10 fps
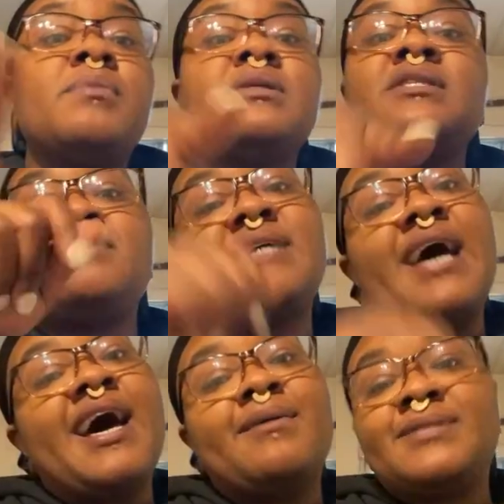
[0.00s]
But
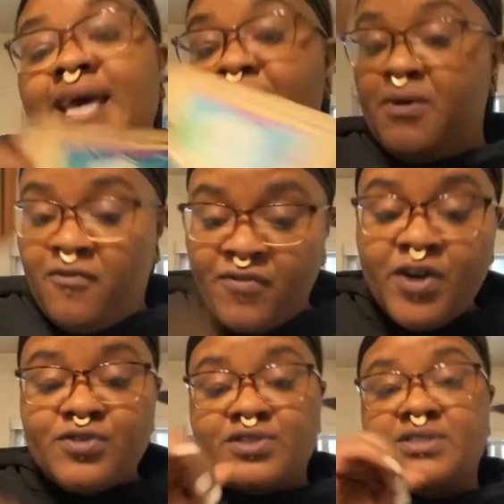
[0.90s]
sometimes, but
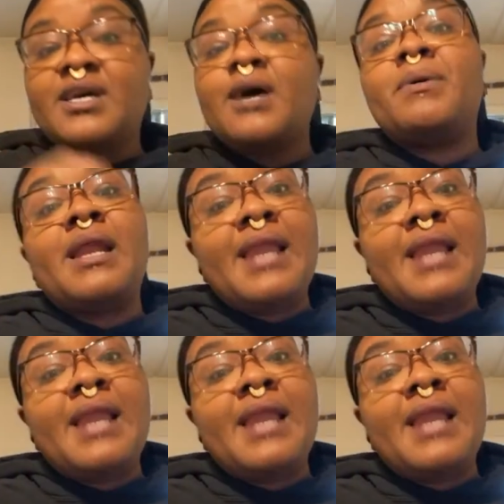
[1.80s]
a